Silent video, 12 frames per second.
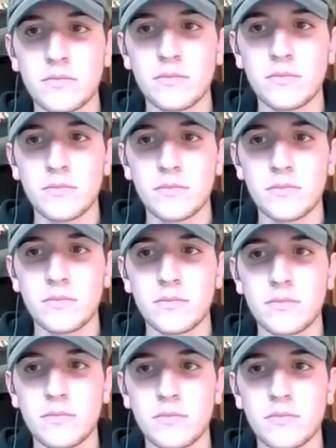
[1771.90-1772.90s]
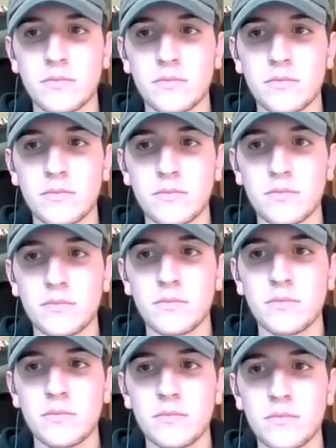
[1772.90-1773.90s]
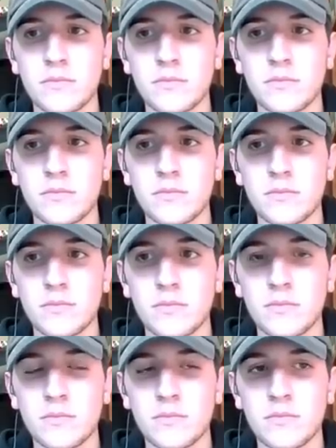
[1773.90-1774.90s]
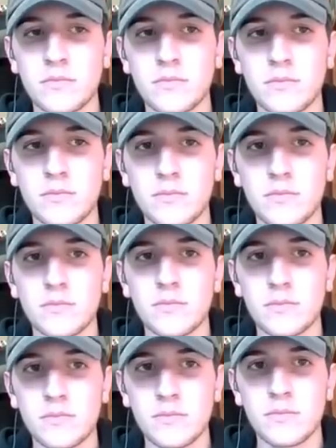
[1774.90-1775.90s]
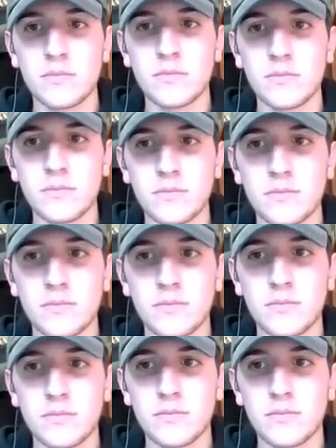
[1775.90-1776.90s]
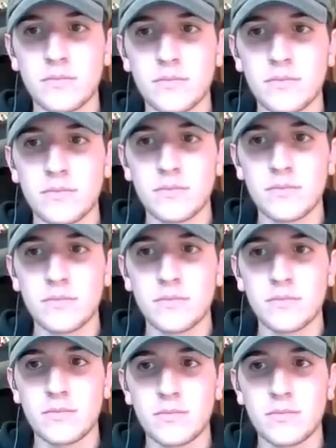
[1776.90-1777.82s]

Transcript: (not speaking)